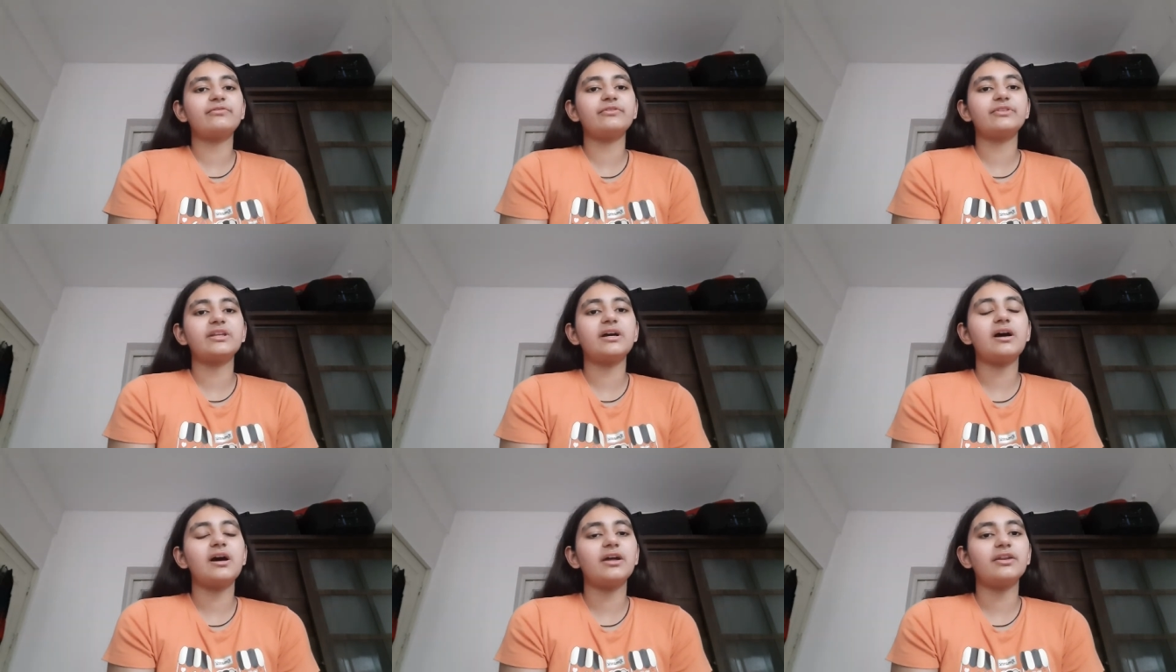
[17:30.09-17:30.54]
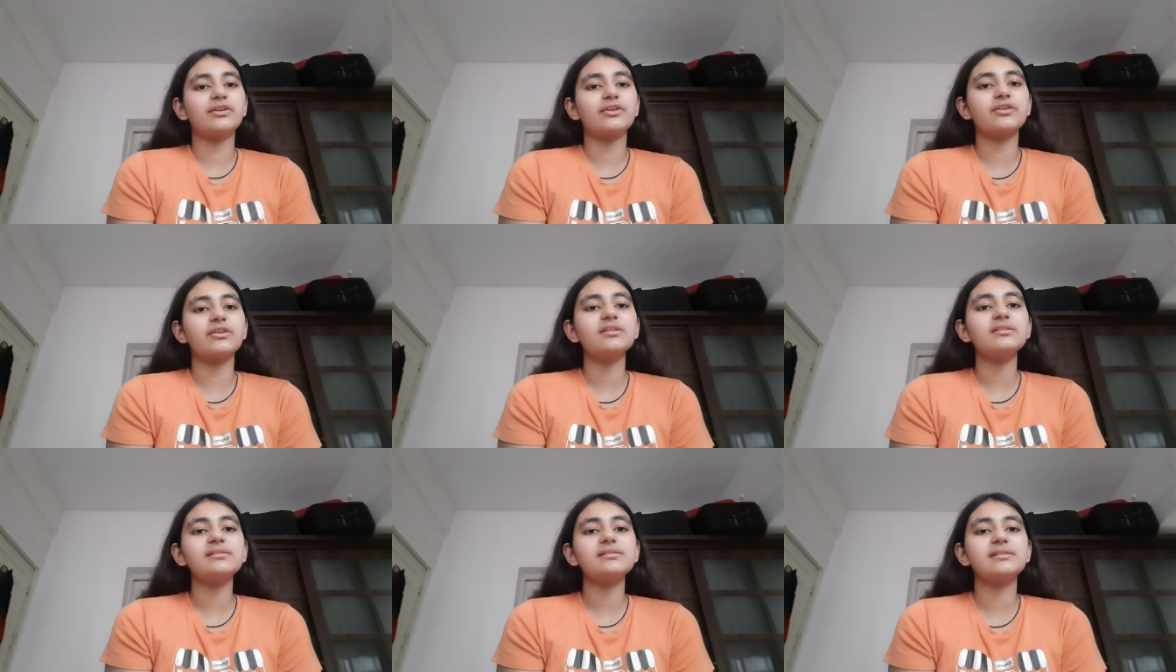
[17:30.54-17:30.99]
the
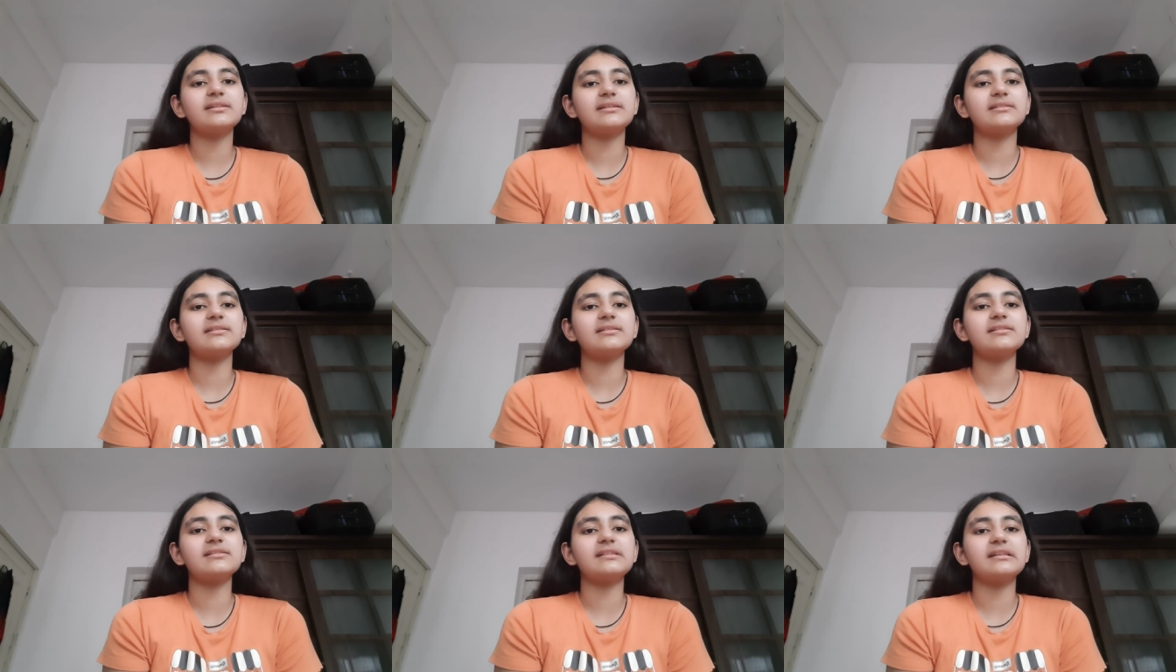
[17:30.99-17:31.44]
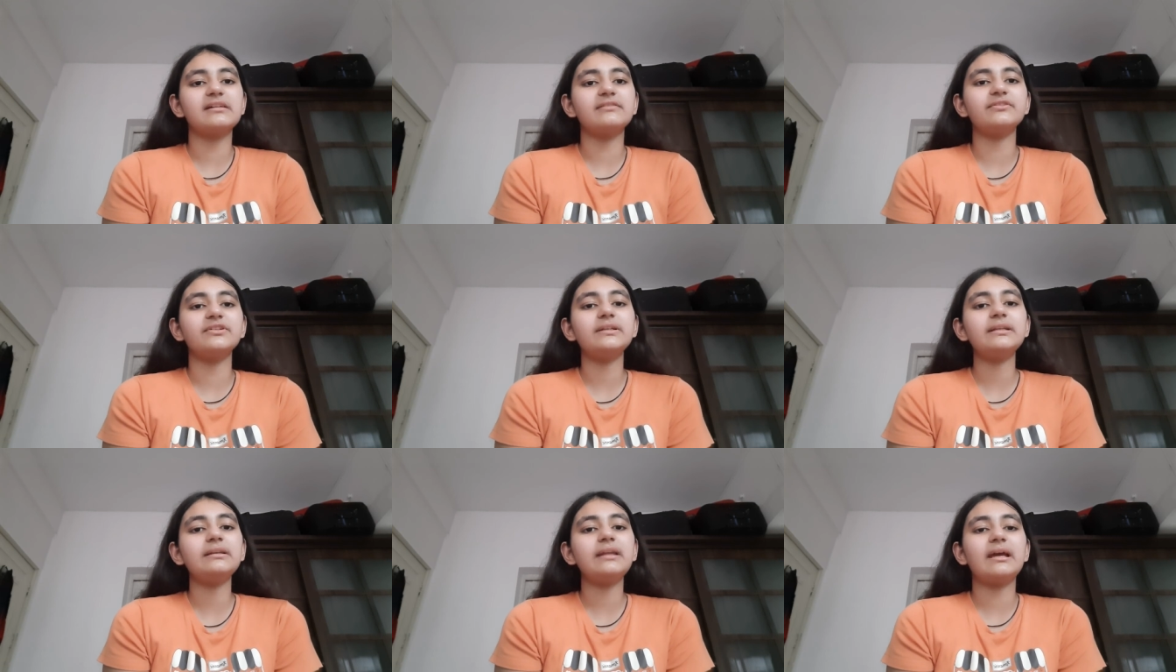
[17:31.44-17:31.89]
100th season
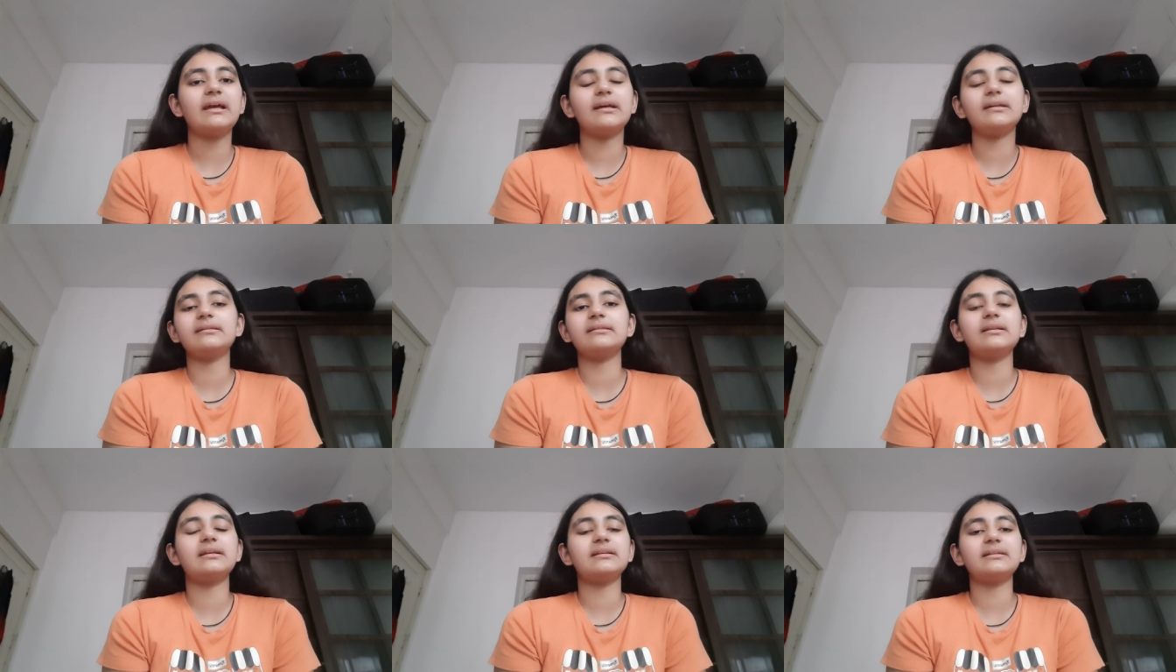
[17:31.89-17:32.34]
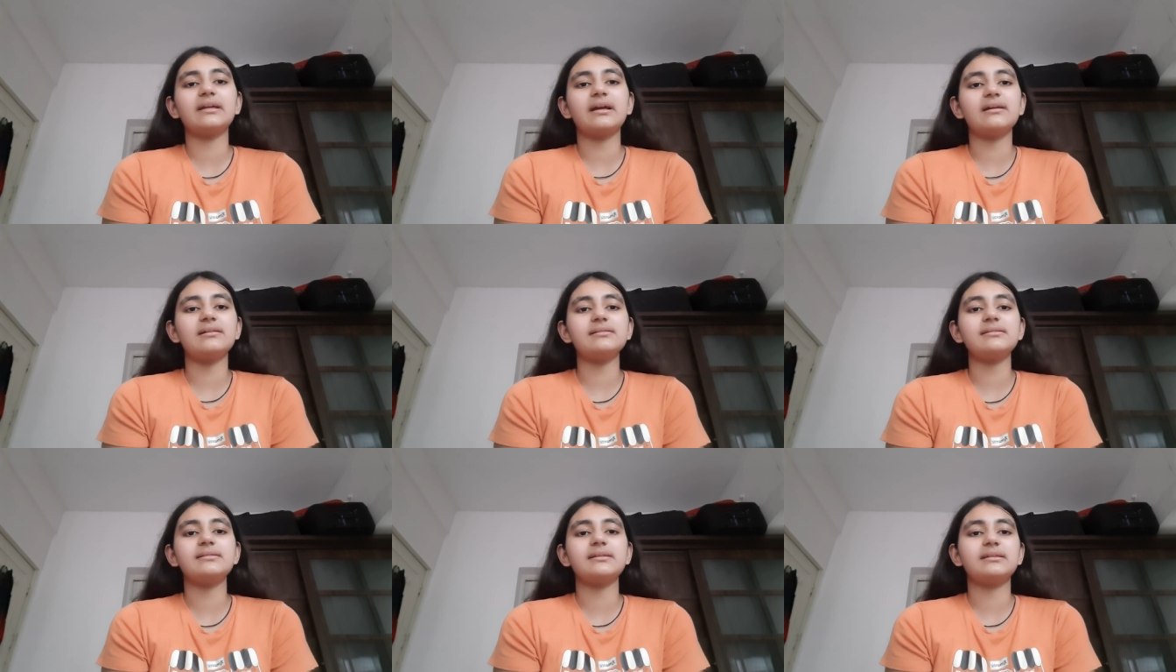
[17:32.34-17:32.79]
7 and the
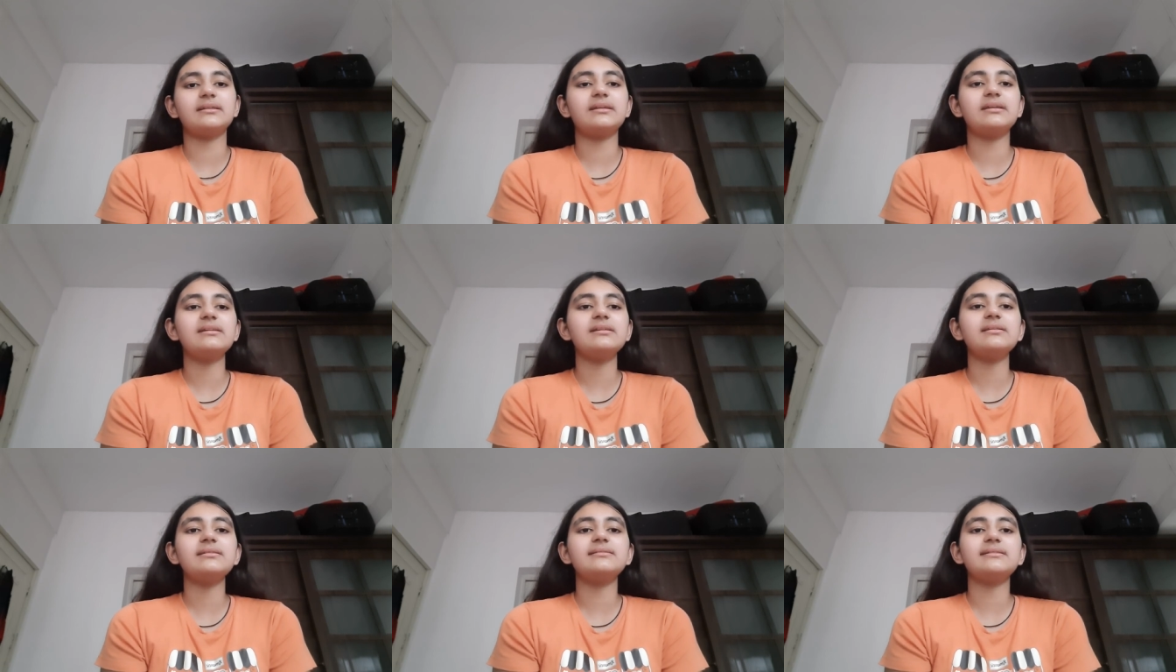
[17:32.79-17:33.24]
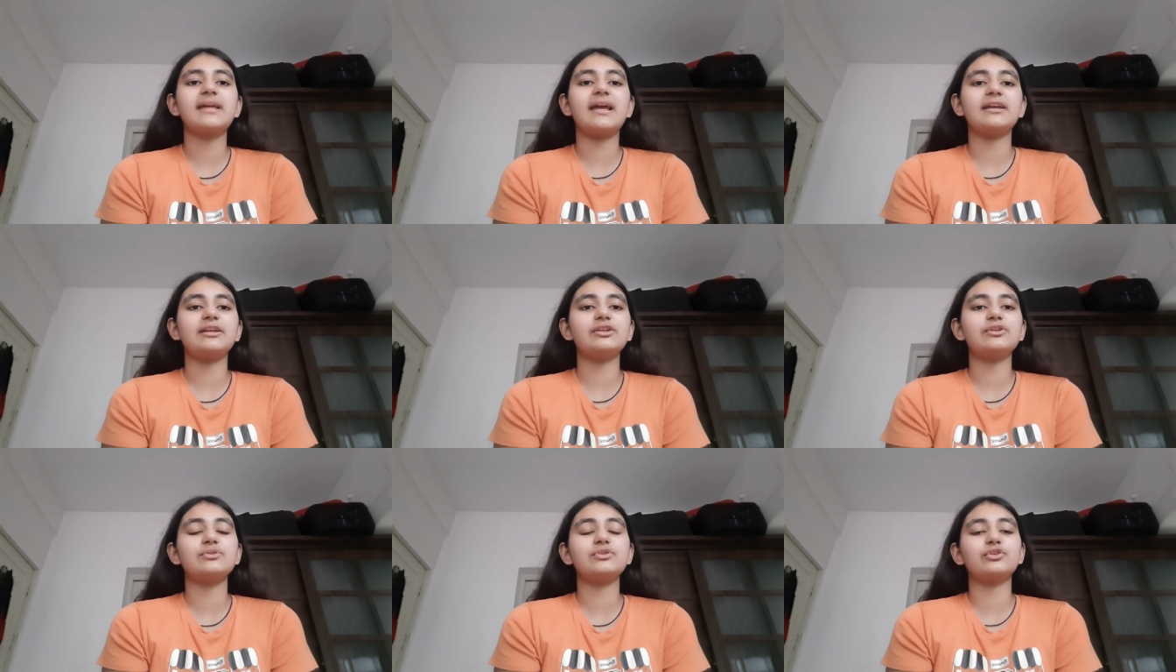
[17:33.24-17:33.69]
entire series
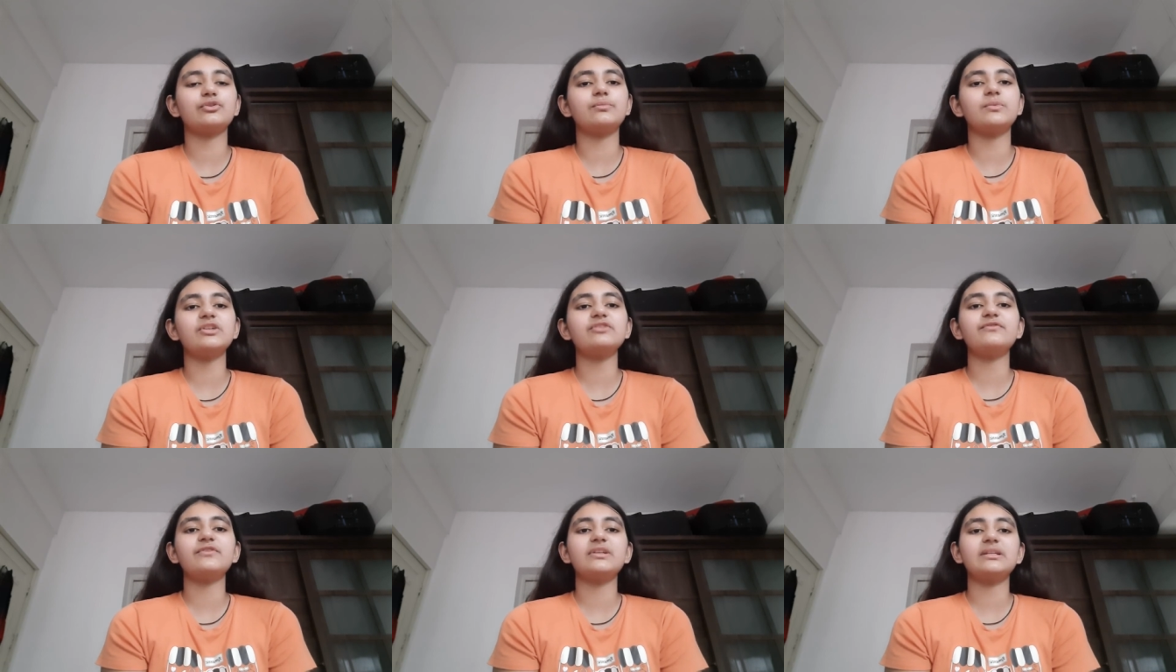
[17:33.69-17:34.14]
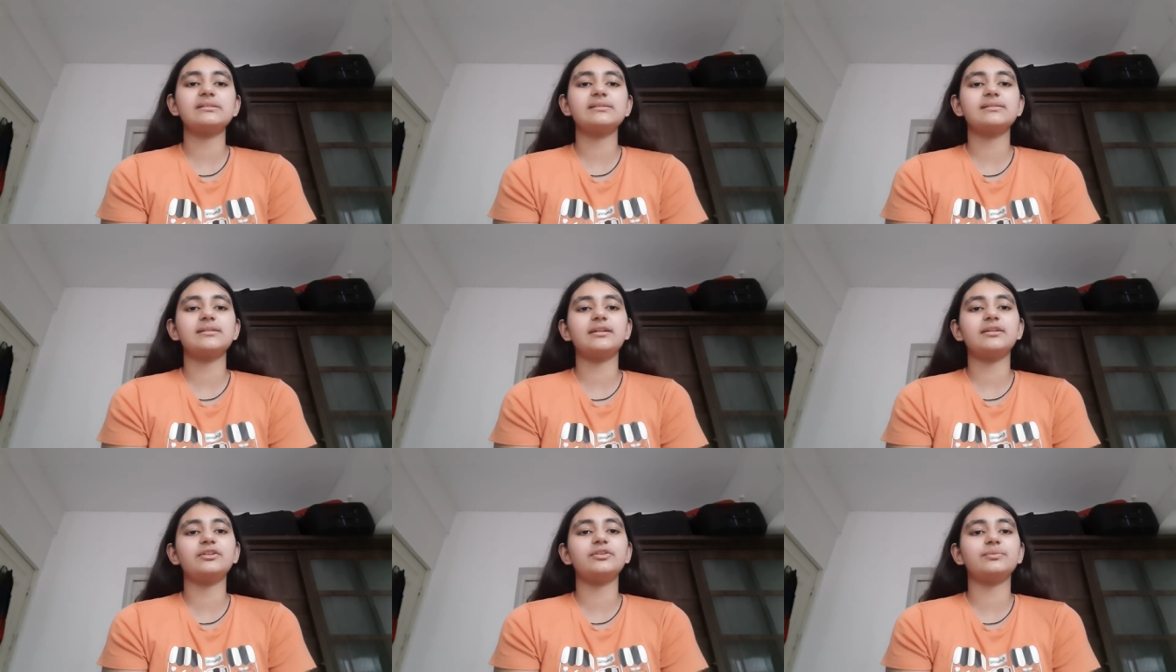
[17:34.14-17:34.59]
thank you so much for
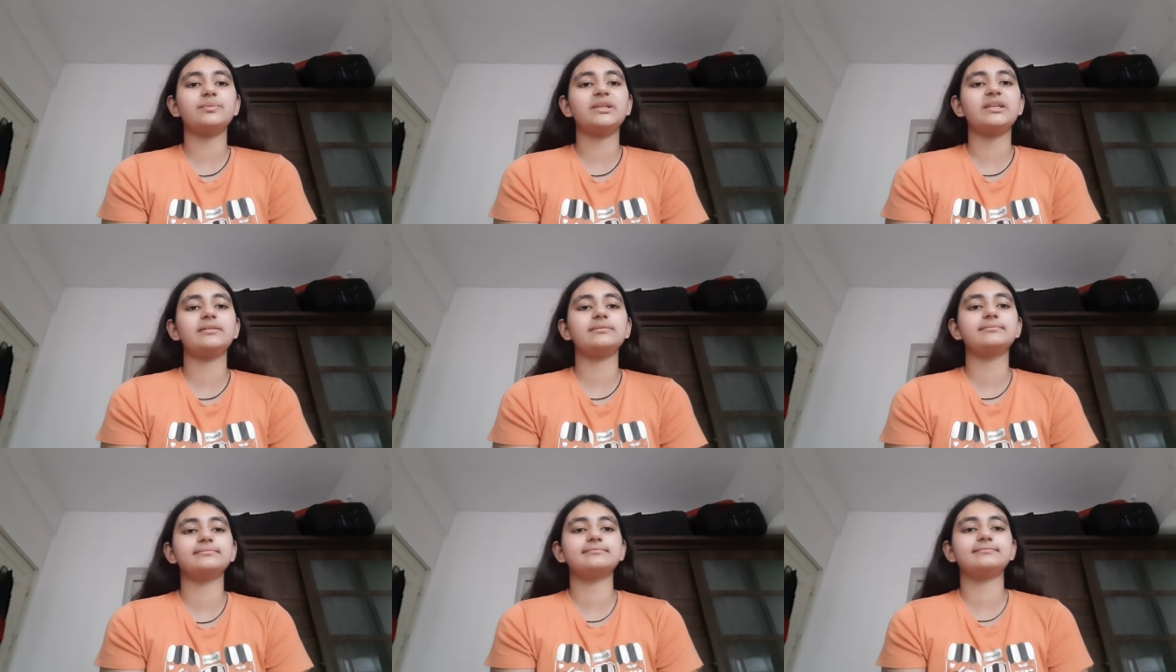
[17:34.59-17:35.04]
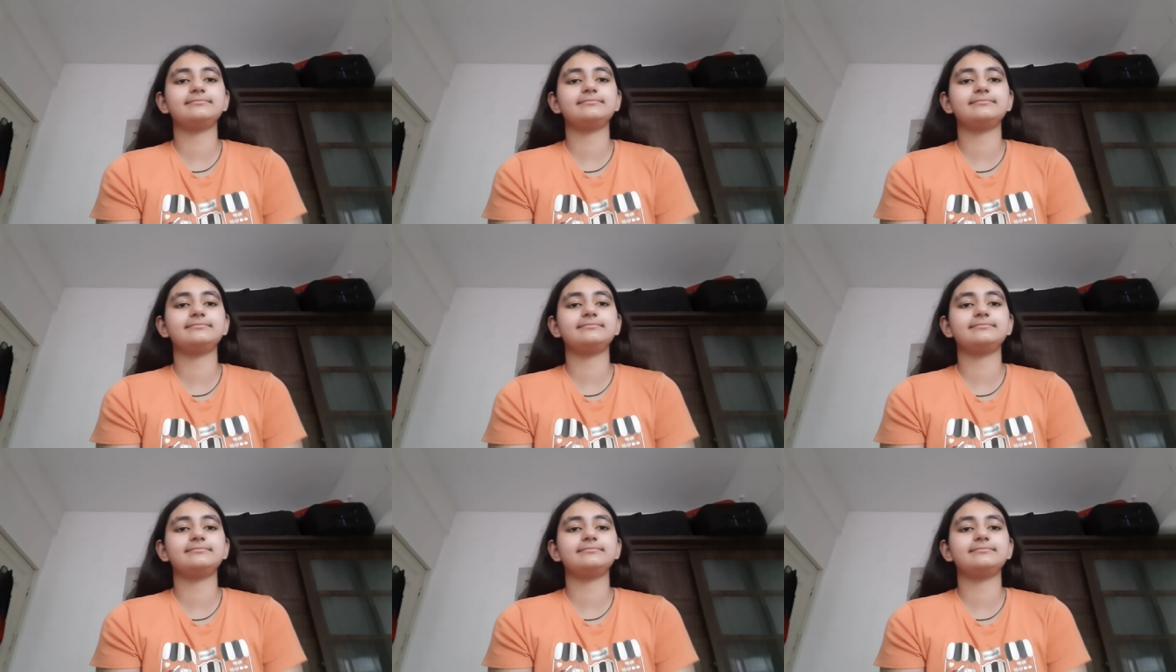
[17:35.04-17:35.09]
listening to me